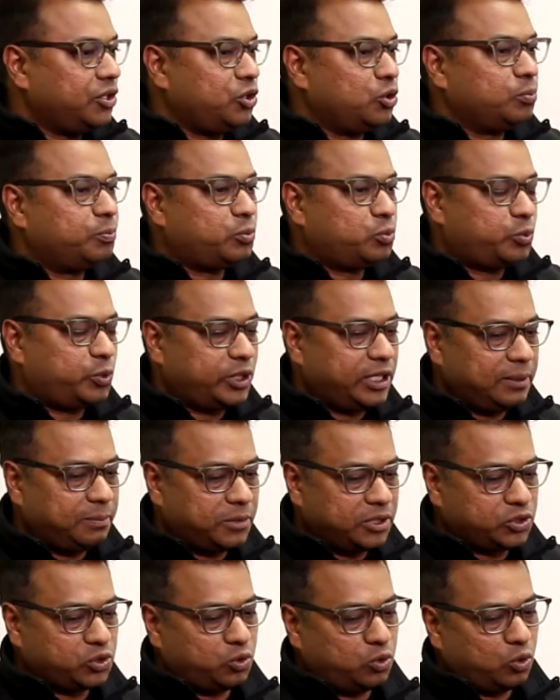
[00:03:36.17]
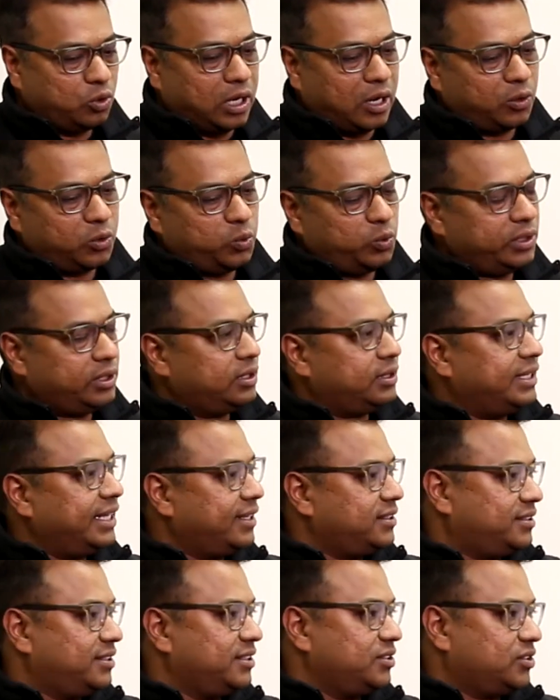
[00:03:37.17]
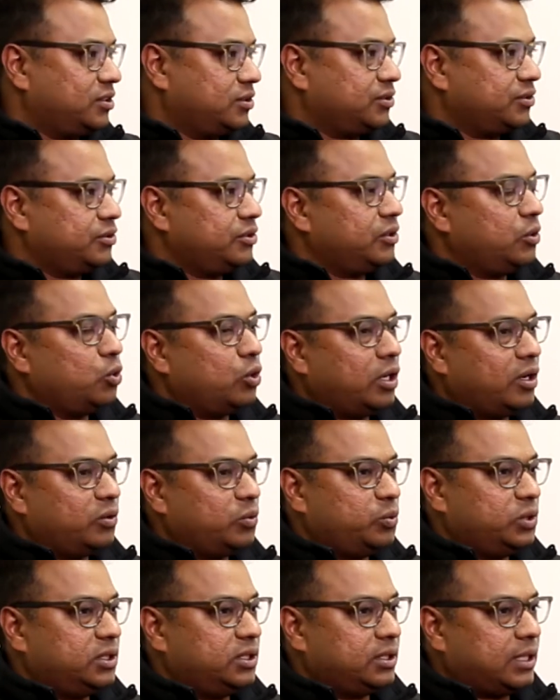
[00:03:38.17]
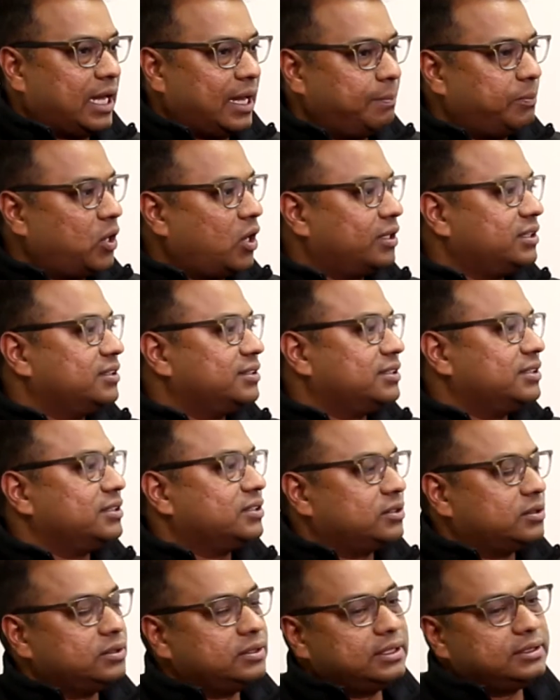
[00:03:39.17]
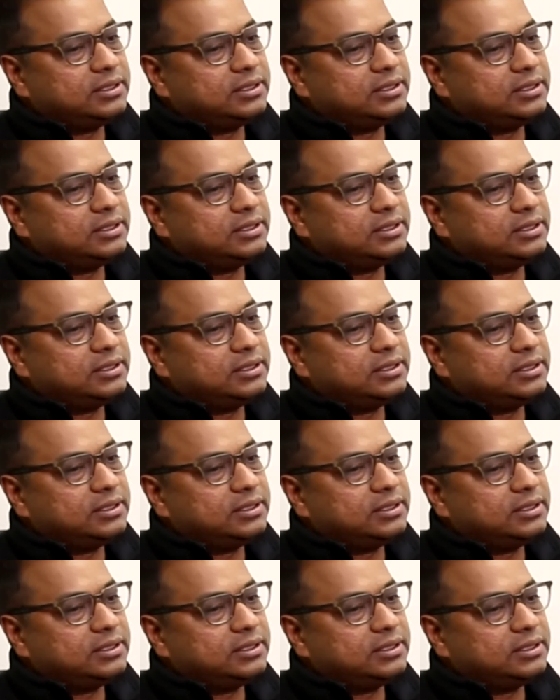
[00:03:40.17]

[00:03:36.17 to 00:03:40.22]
you pretty much go out with a thesis. You go out with a hypothesis.